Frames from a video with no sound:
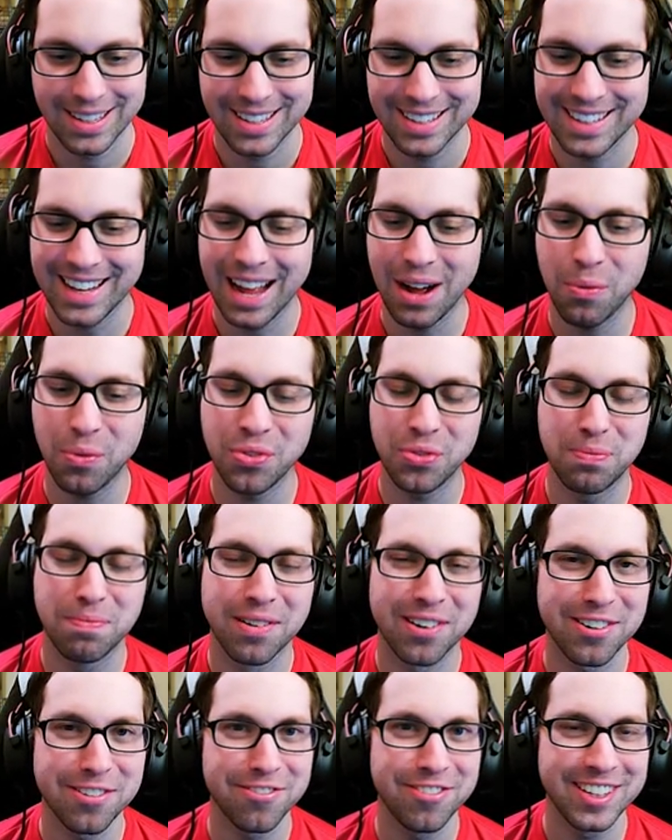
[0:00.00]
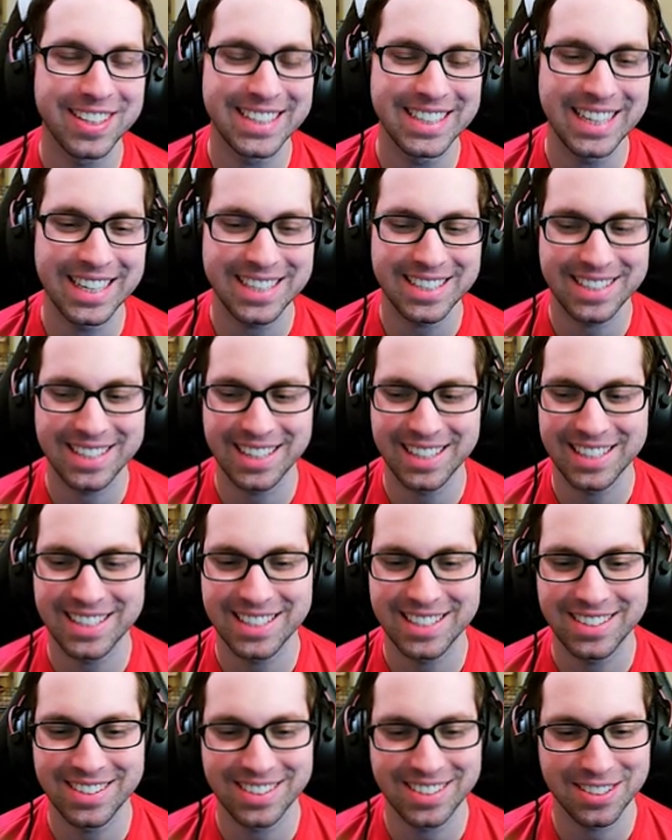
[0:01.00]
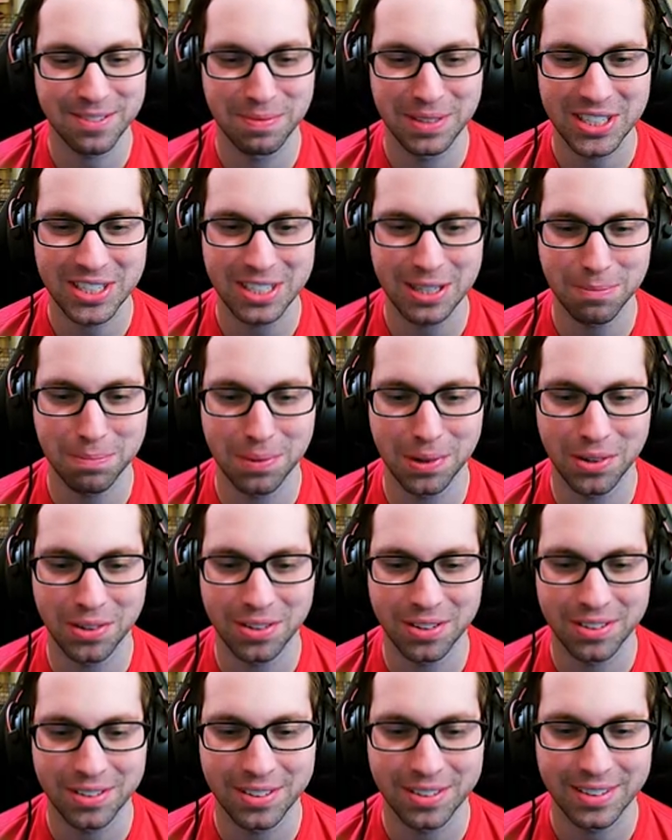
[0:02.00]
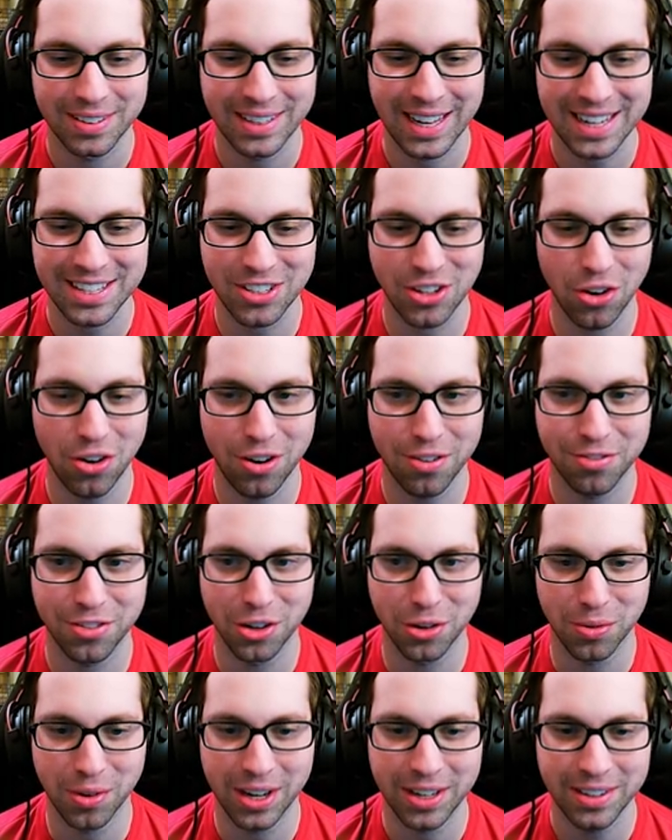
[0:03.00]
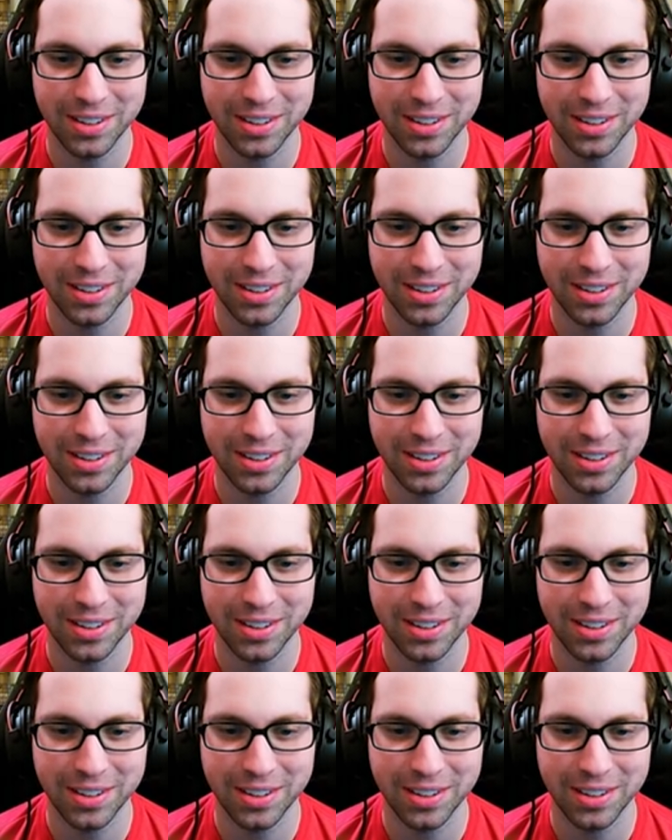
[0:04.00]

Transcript: That with perfect distance, just missed tempo. That's golf though, right?